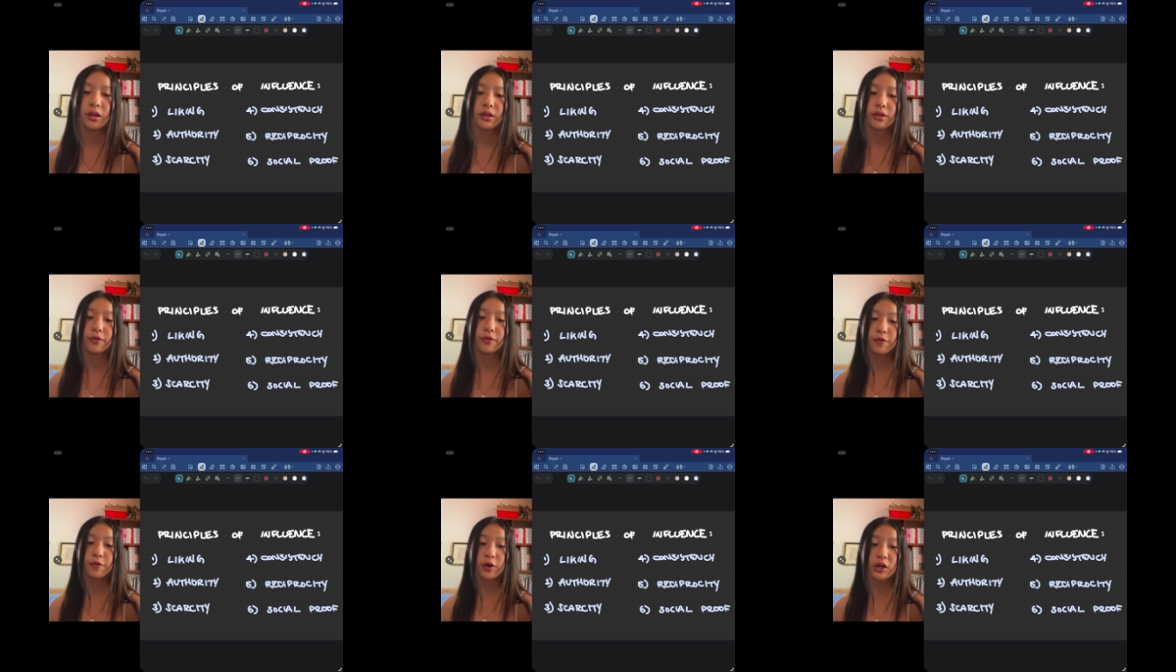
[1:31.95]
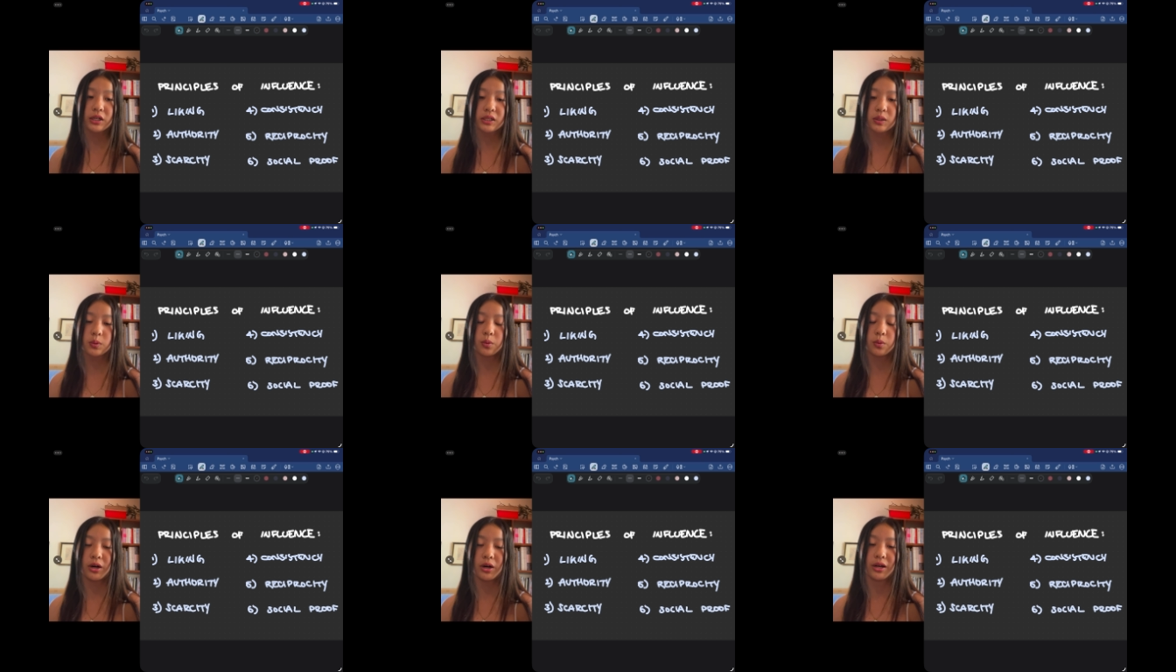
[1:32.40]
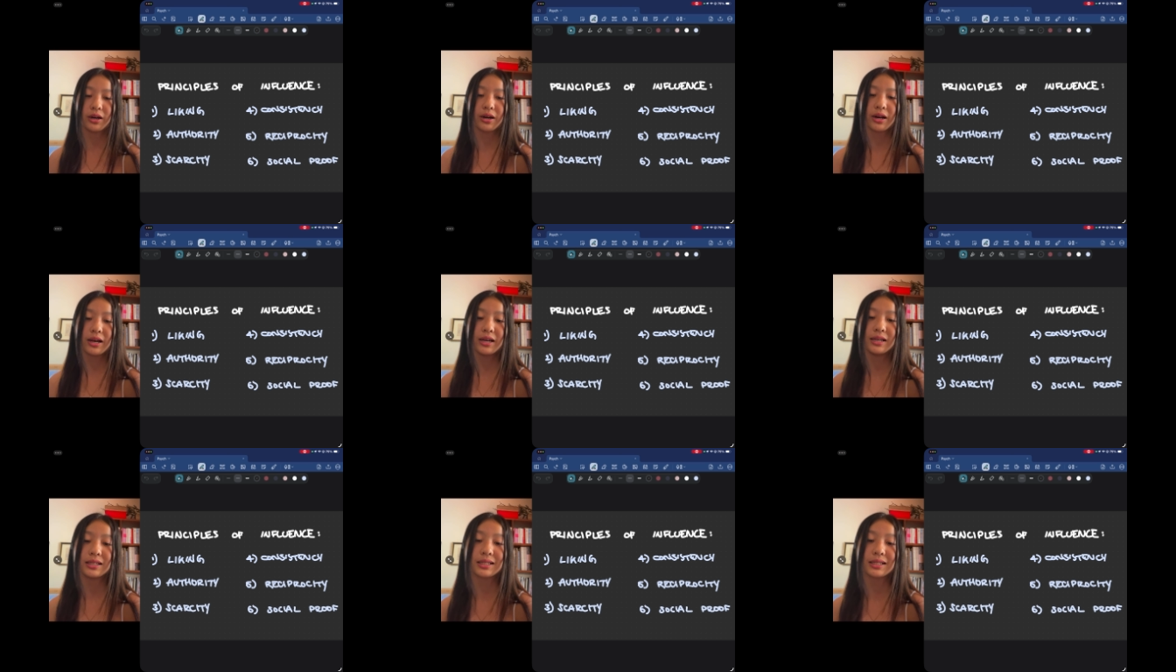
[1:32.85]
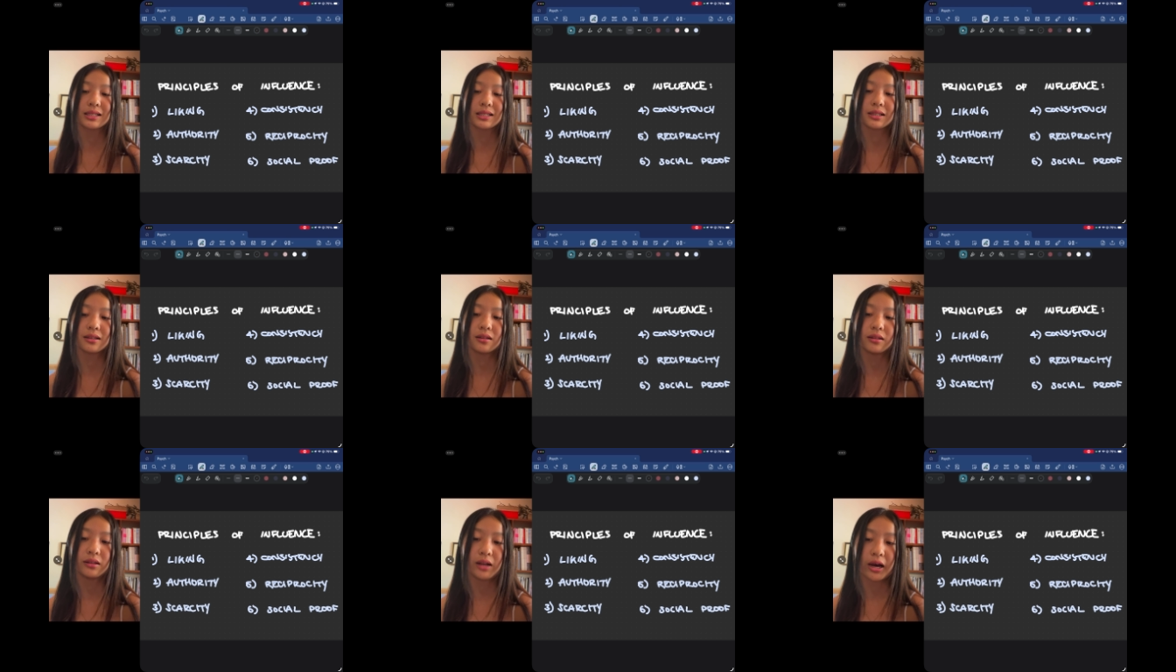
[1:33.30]
The first one is
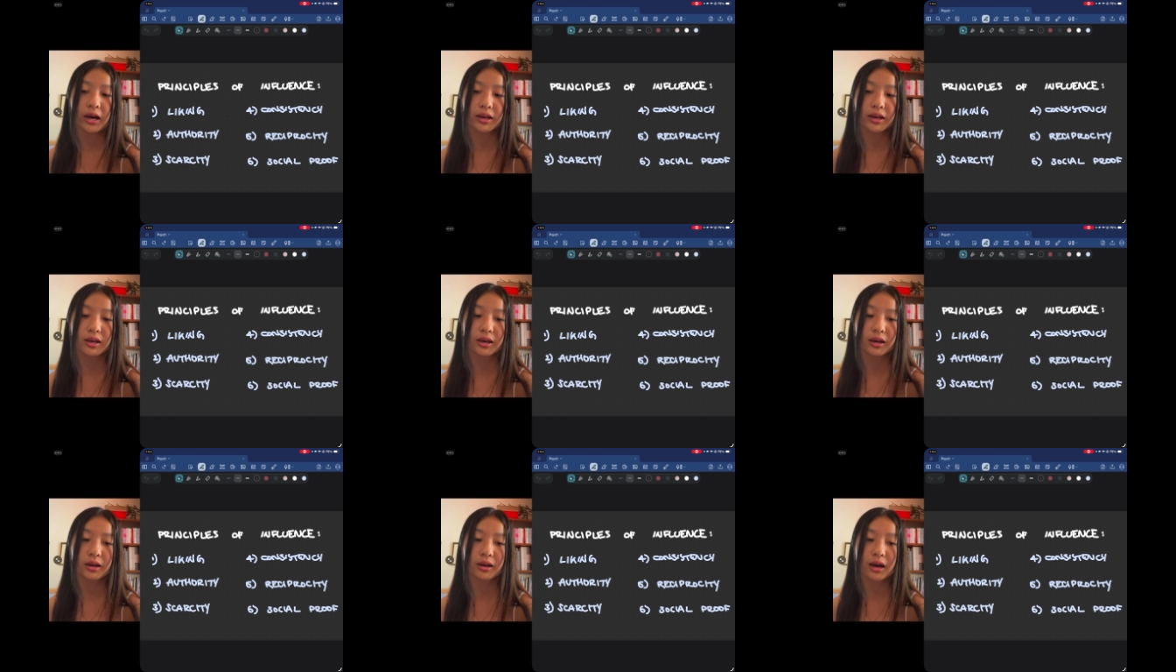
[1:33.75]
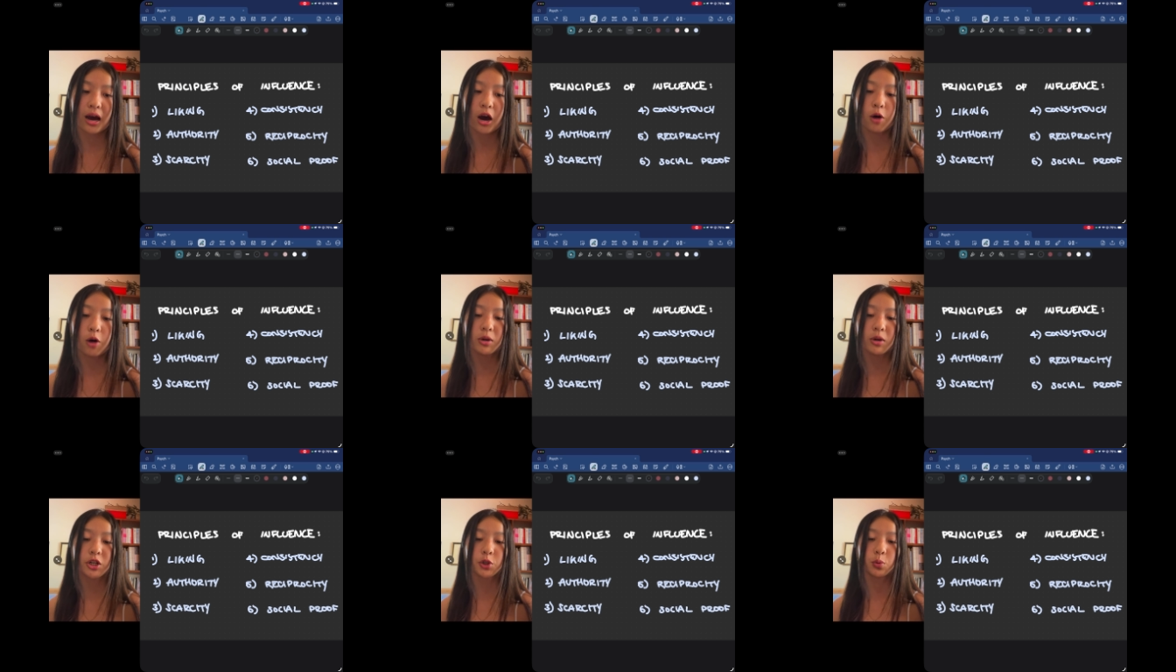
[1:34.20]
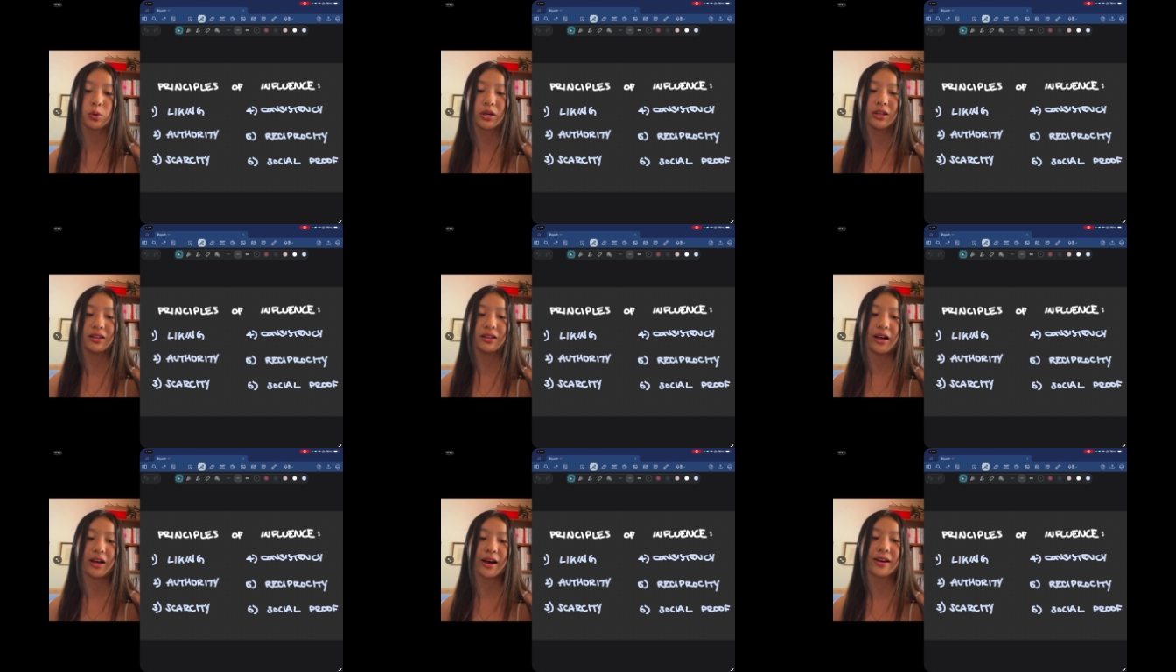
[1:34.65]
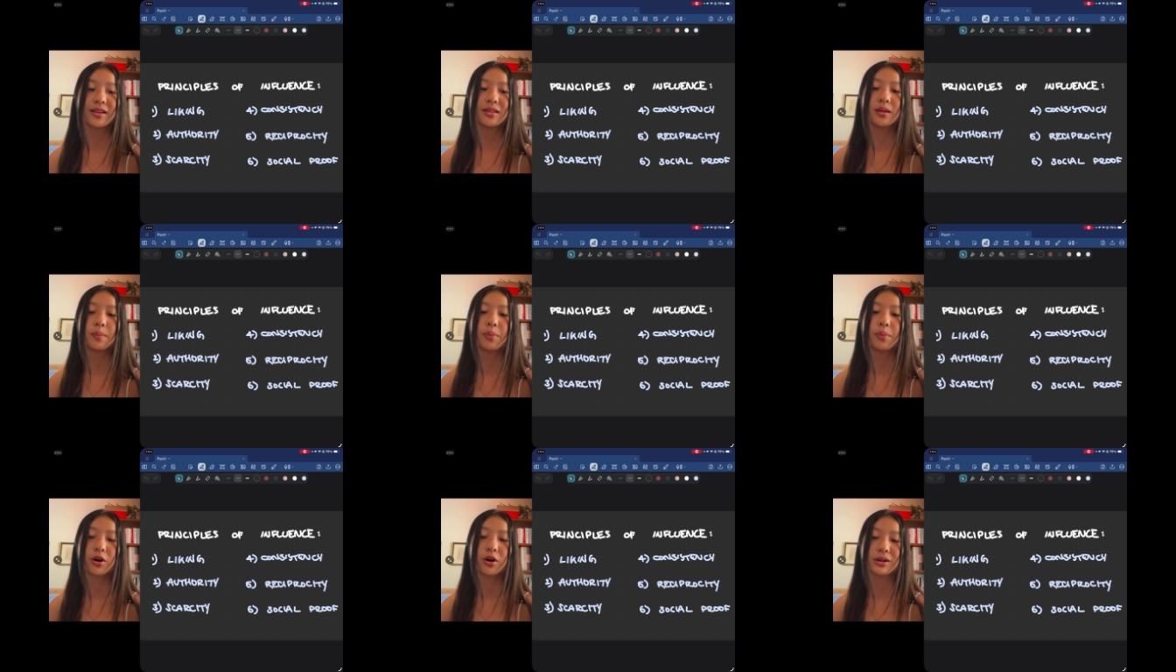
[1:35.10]
liking, how much we like
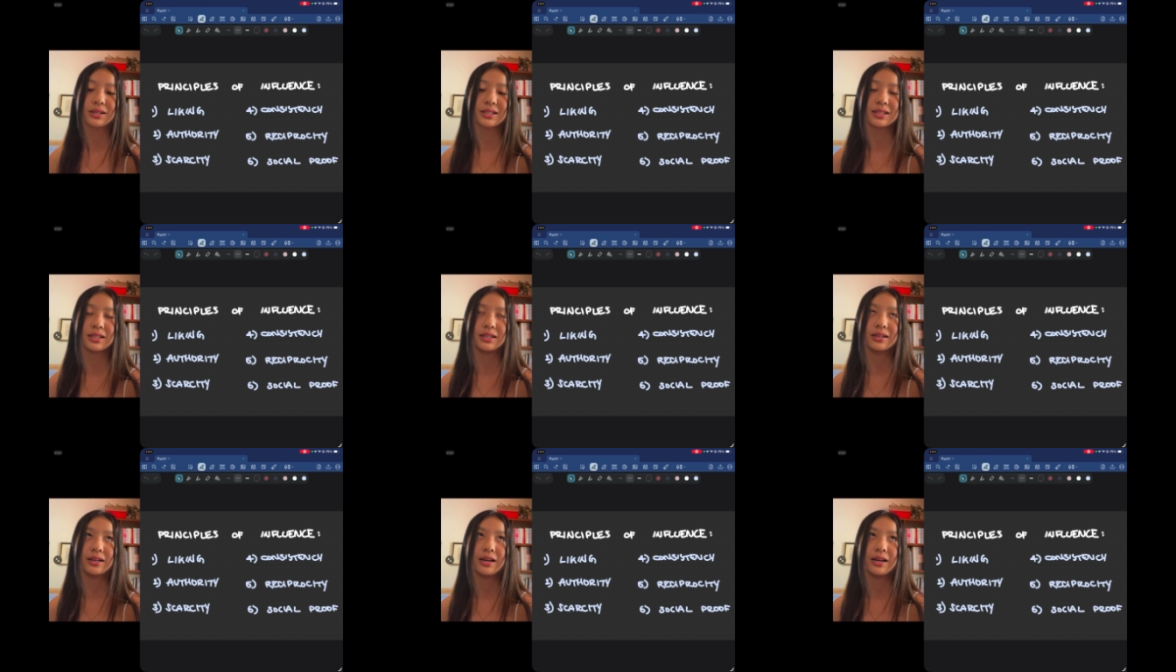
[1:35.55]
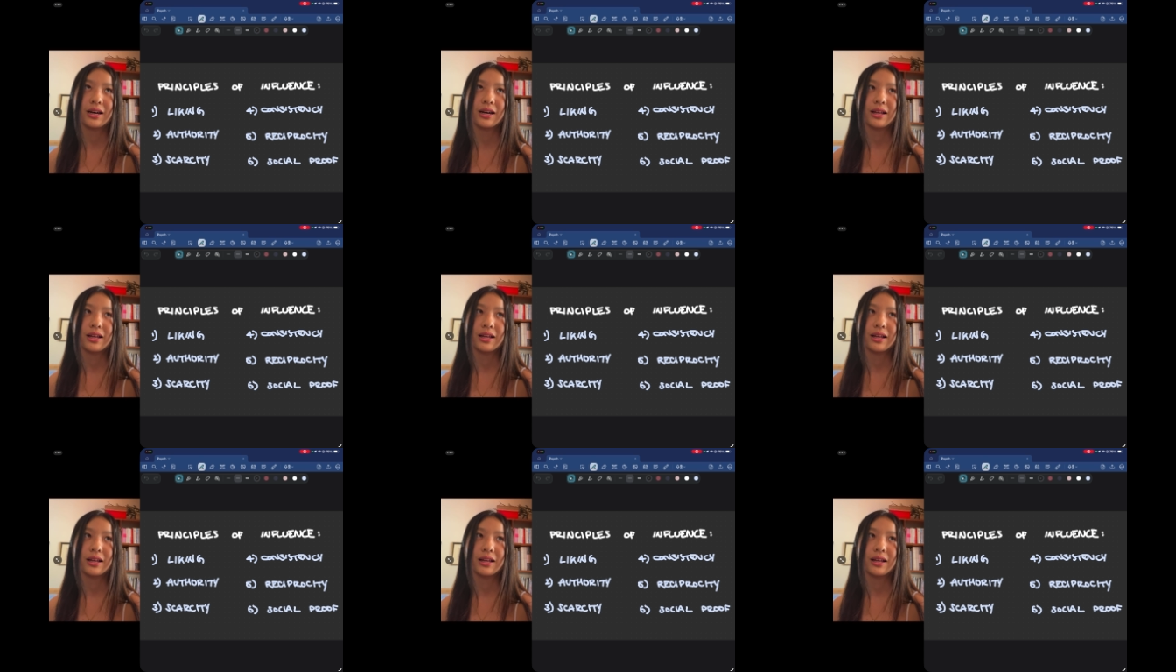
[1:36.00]
the person